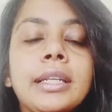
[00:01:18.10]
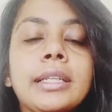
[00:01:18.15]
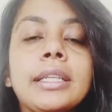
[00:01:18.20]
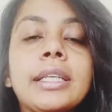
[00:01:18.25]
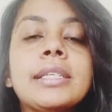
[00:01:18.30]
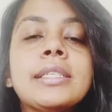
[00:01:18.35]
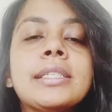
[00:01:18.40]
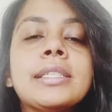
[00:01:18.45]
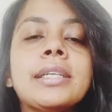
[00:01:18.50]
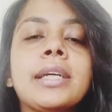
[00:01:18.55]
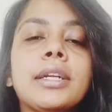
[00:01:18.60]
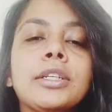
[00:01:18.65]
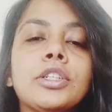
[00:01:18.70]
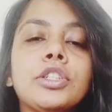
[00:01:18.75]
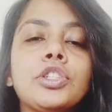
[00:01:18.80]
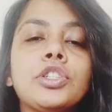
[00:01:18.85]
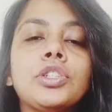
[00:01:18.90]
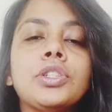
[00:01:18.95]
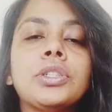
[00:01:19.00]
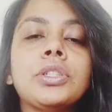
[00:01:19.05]
This
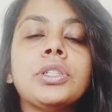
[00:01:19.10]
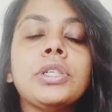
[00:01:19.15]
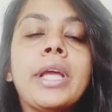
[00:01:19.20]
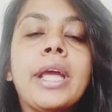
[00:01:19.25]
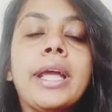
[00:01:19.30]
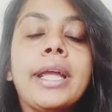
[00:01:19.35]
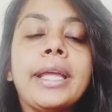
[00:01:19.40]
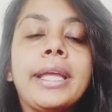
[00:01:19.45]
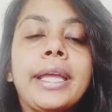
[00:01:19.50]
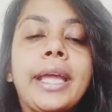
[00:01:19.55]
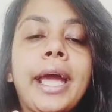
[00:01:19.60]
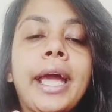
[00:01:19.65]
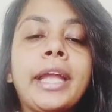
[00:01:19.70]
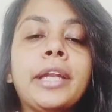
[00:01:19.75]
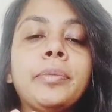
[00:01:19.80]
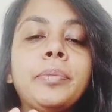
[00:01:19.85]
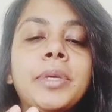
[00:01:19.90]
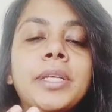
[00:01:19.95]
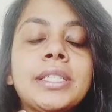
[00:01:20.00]
condition can